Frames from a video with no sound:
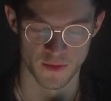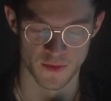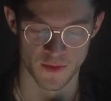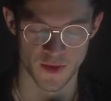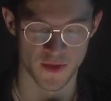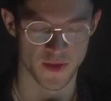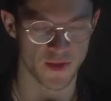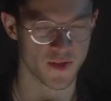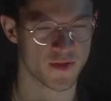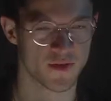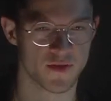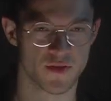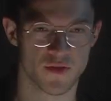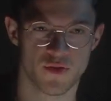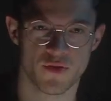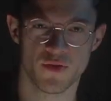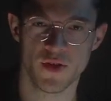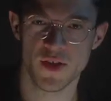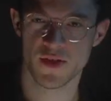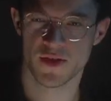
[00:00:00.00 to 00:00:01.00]
it's
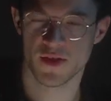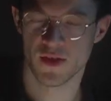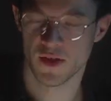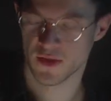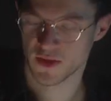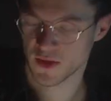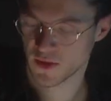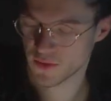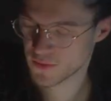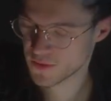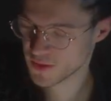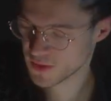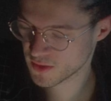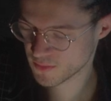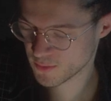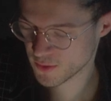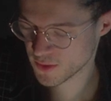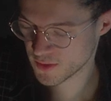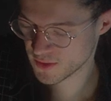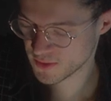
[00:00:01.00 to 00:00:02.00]
crazy actually to think
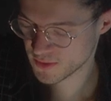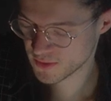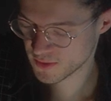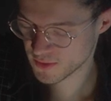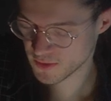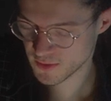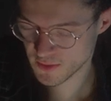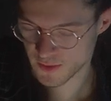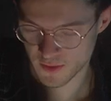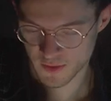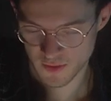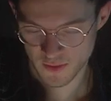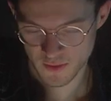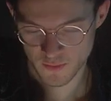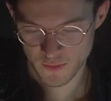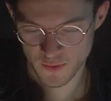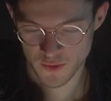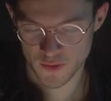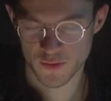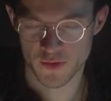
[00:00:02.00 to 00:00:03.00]
about it.
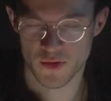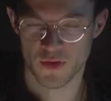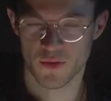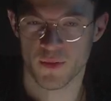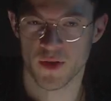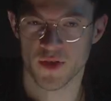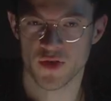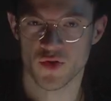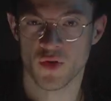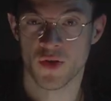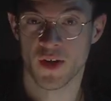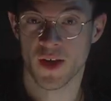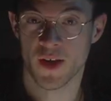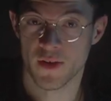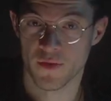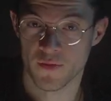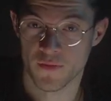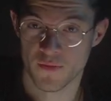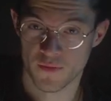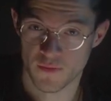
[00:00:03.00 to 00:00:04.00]
We're talking about your
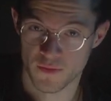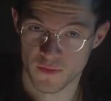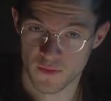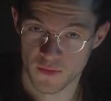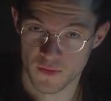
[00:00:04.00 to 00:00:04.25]
life.